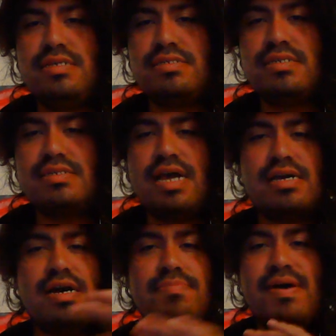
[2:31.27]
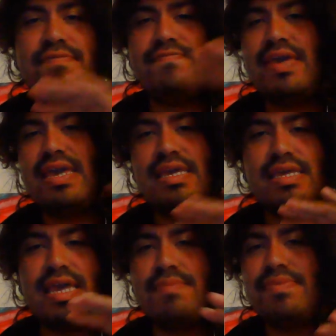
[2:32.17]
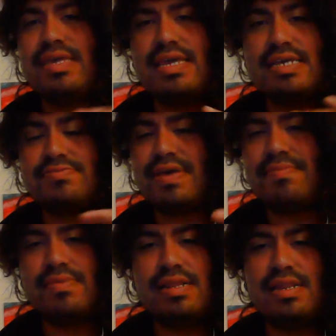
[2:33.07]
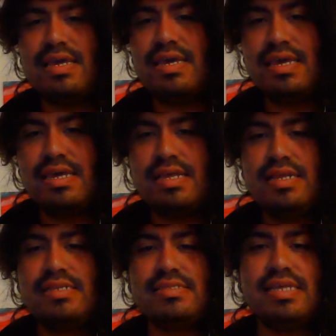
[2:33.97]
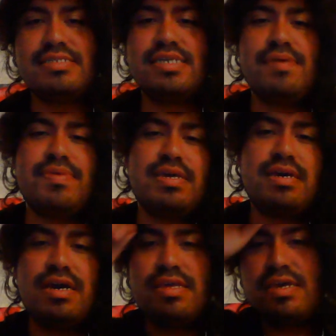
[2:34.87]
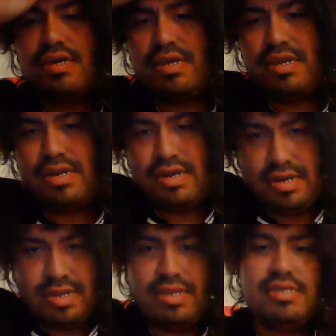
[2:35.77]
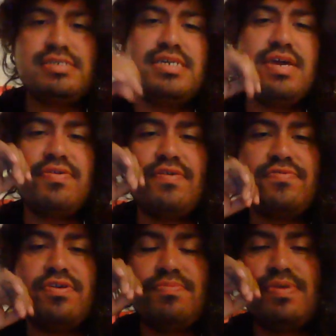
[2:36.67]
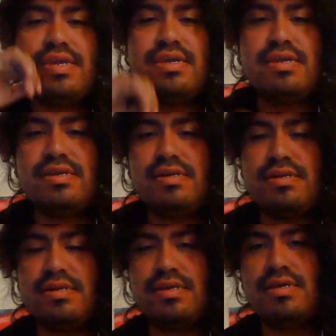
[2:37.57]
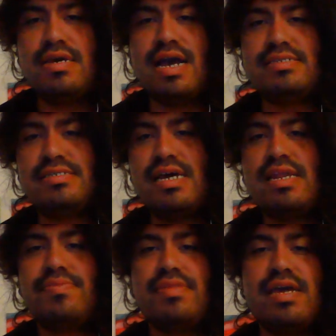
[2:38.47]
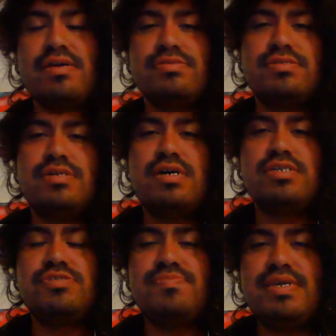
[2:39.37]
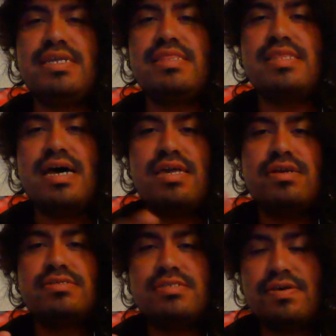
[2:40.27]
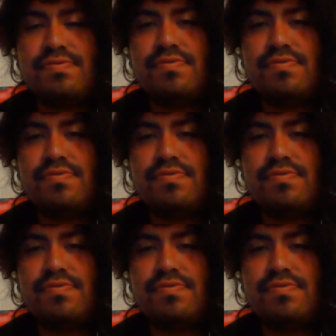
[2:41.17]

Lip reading: Just like all my fake NBS family, they tell me cut your hair, shave off your beard. I tell them they gon' judge me, not yourself.